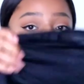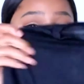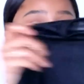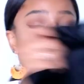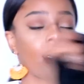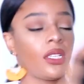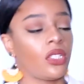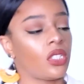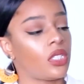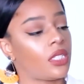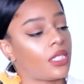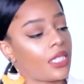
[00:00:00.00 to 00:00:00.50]

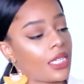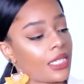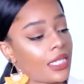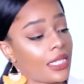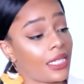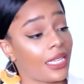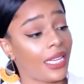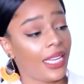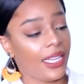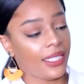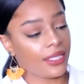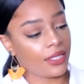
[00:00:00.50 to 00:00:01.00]
but it just says
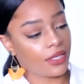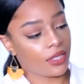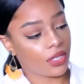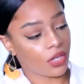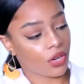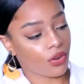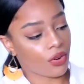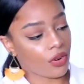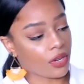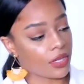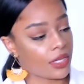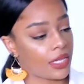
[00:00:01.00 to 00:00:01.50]
Yeezus
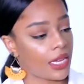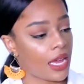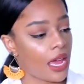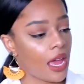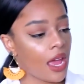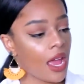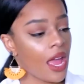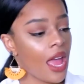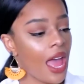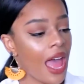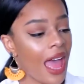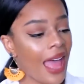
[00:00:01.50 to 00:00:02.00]
across
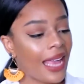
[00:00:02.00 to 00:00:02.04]
it.